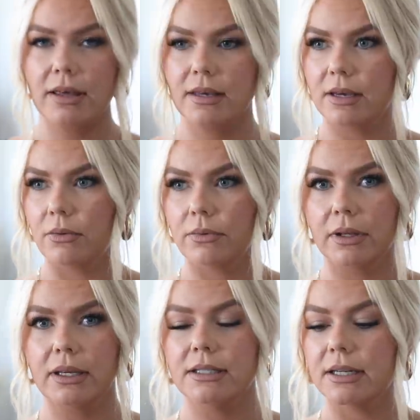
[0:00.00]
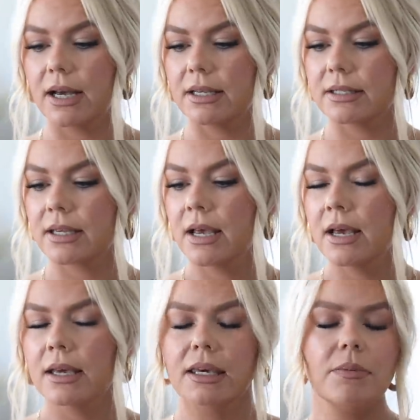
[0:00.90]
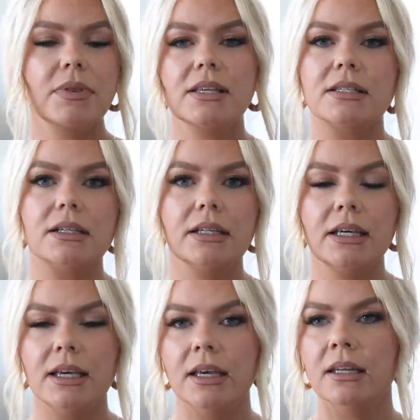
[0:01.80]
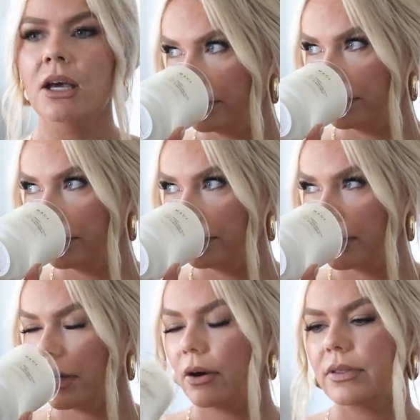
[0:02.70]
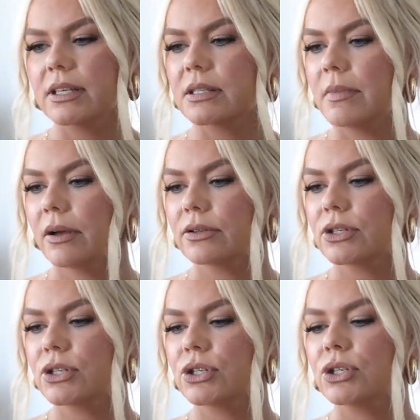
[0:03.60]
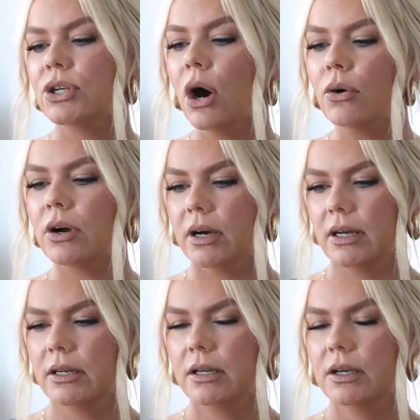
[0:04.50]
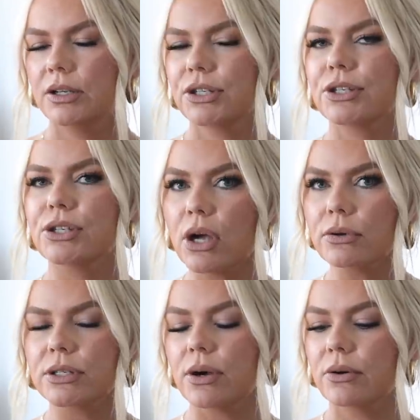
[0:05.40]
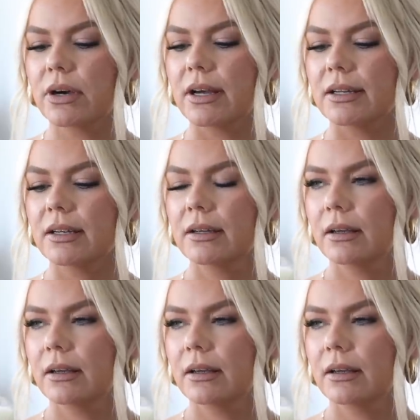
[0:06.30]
I think it really does keep things clean. Oh, they smell so good. So, so good.